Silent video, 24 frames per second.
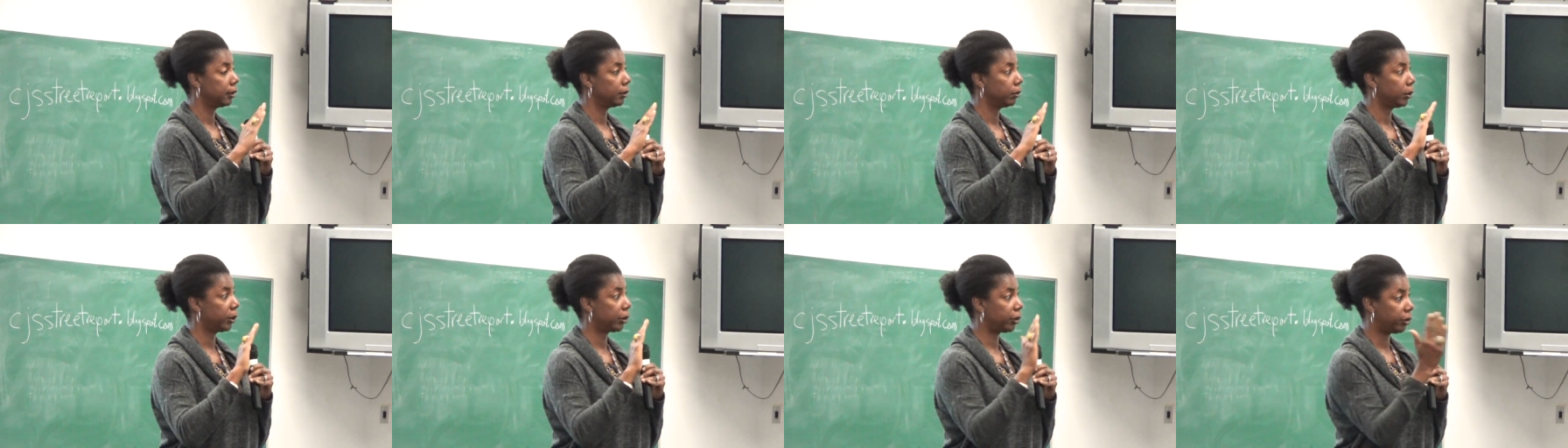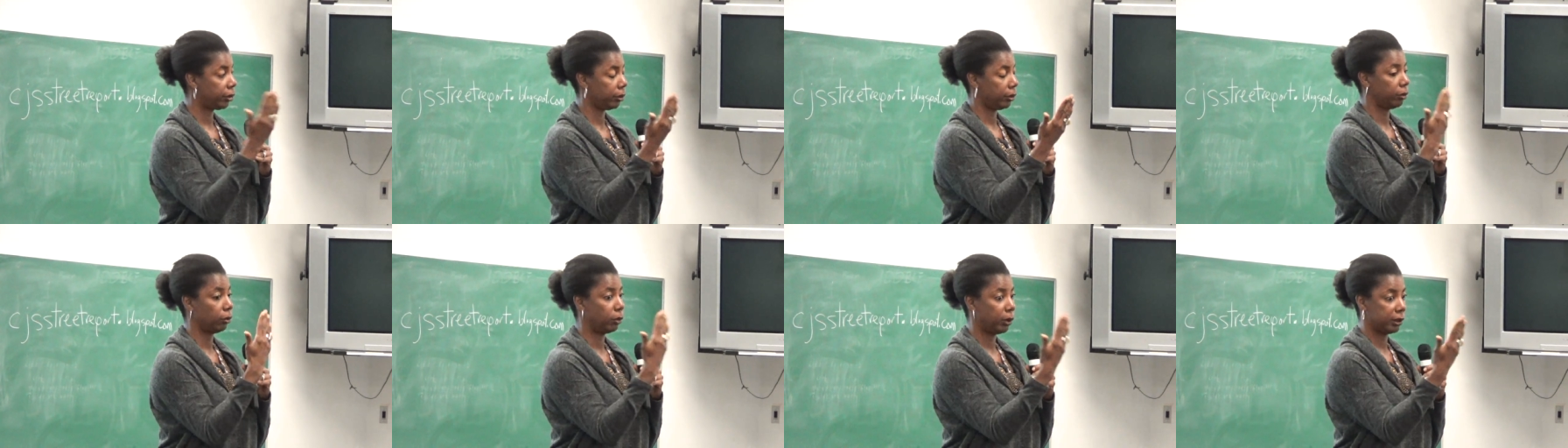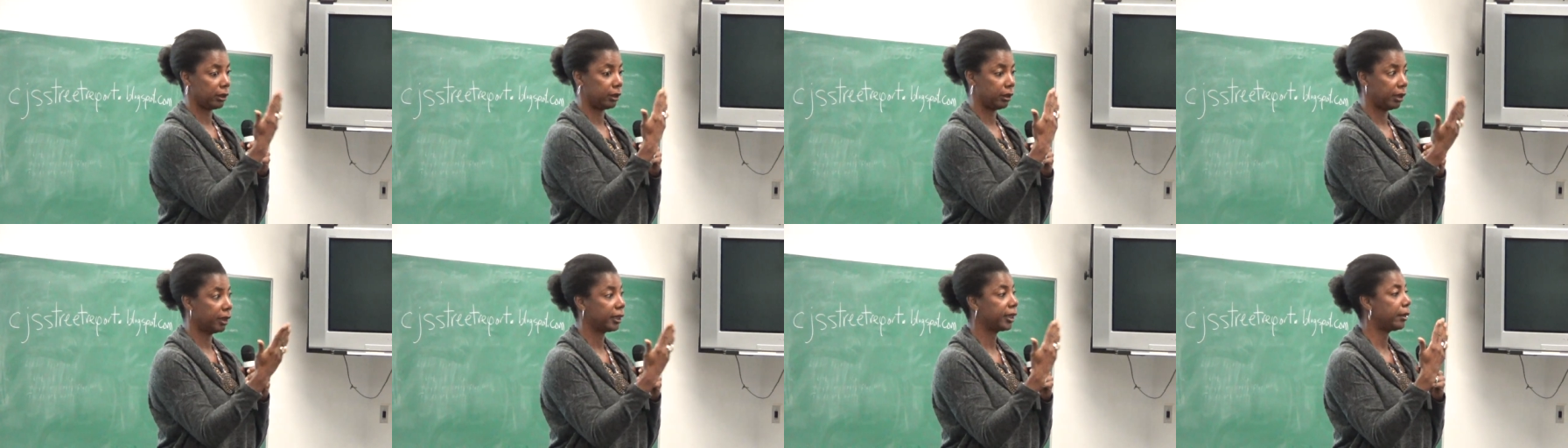what you're,
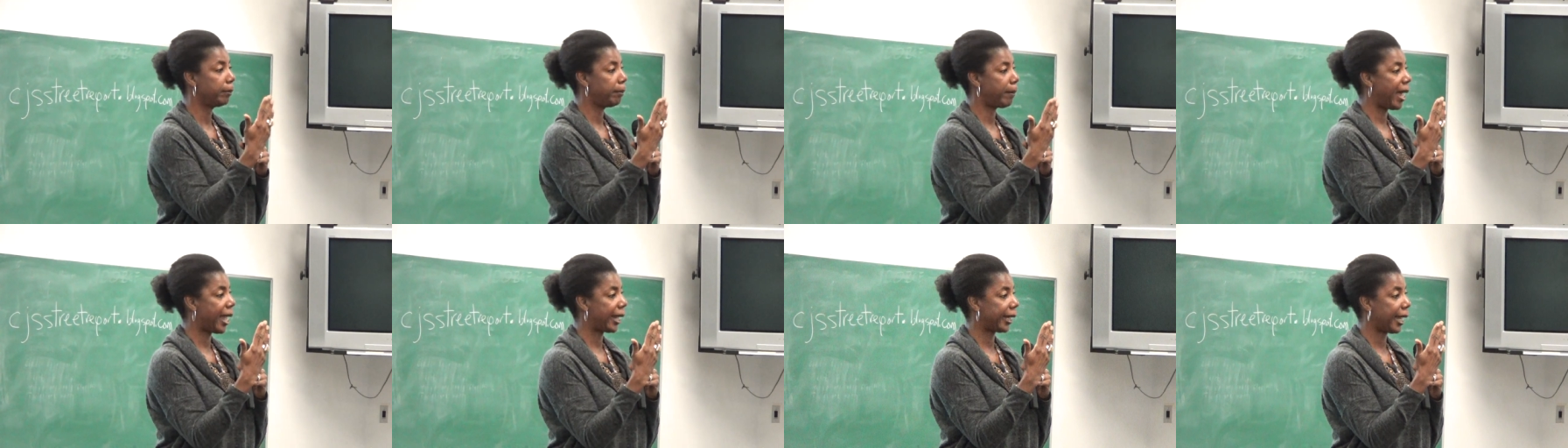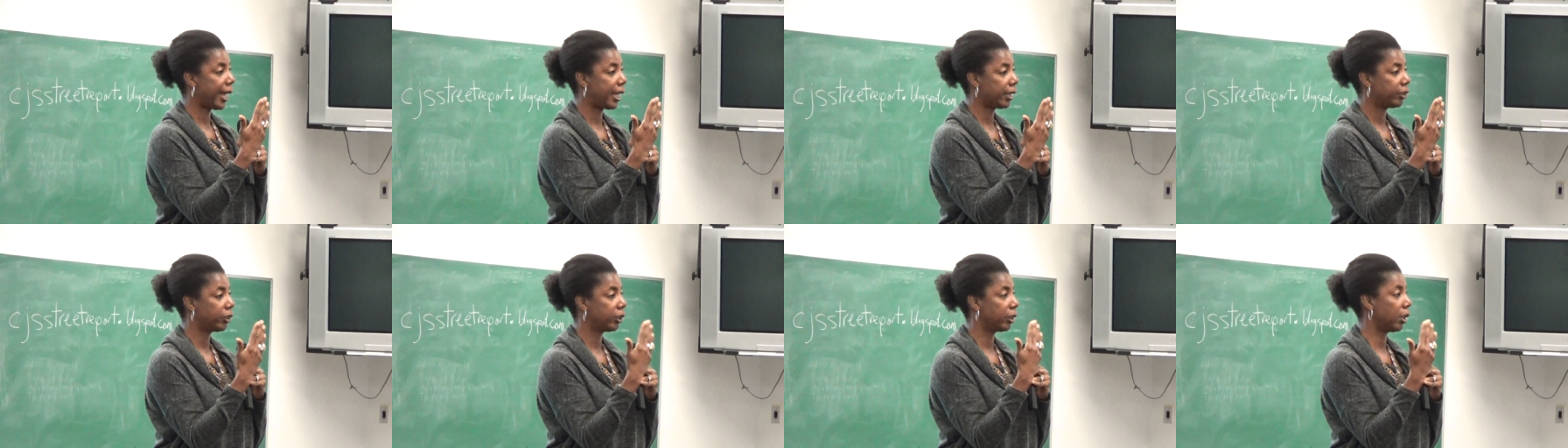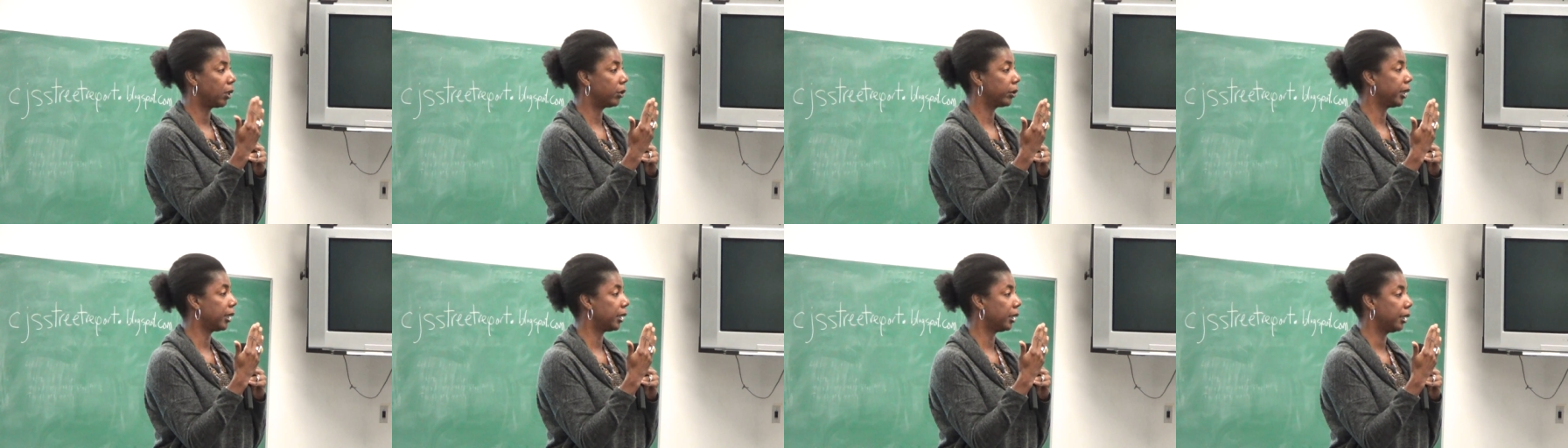what's looking back at you,
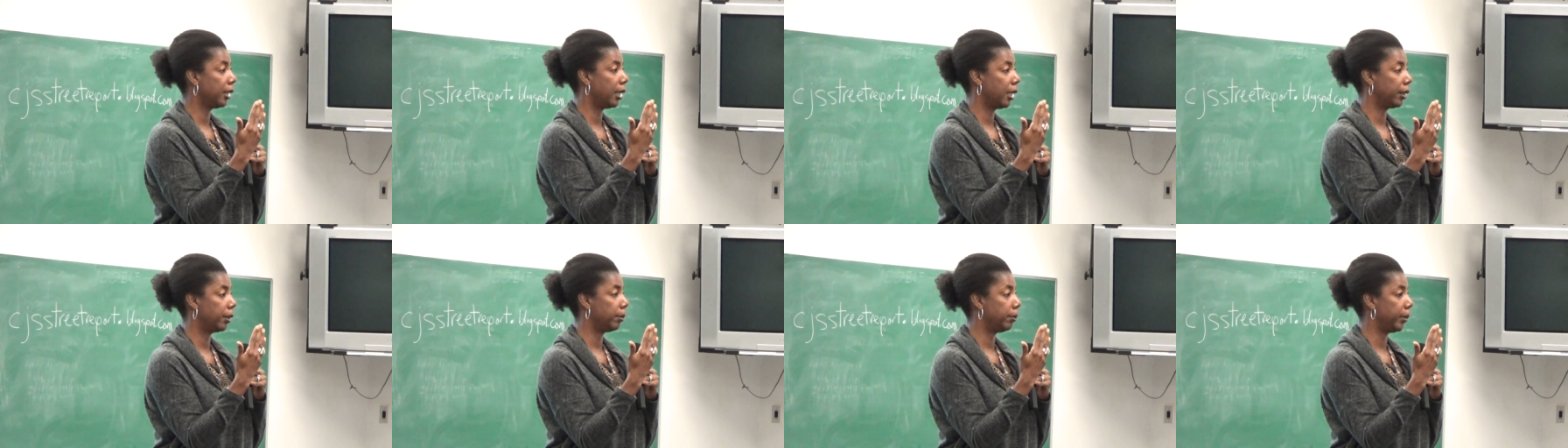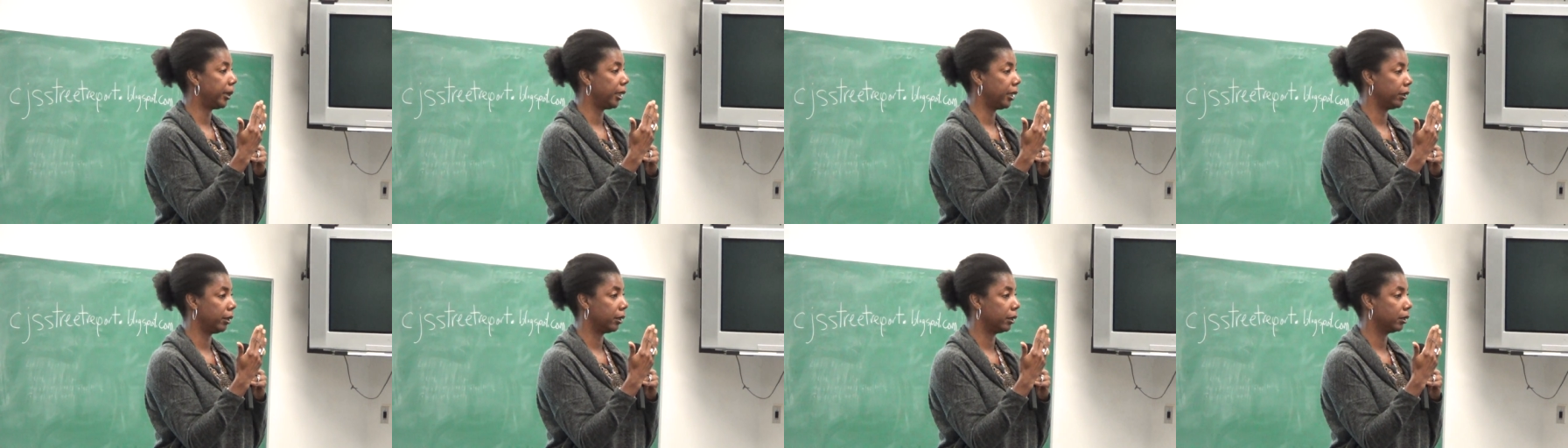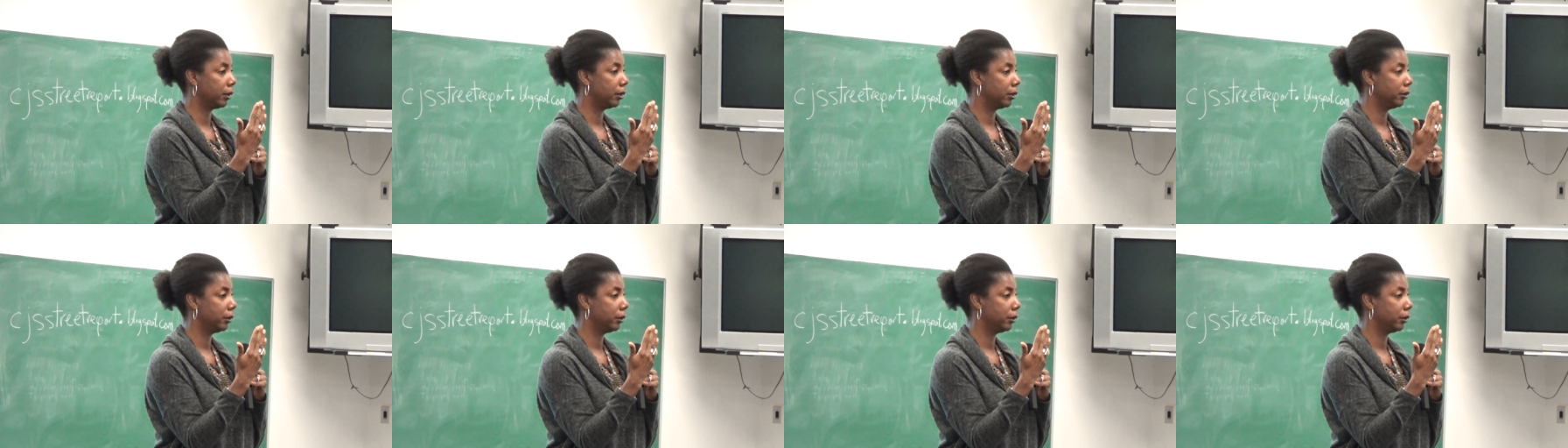go get another mirror.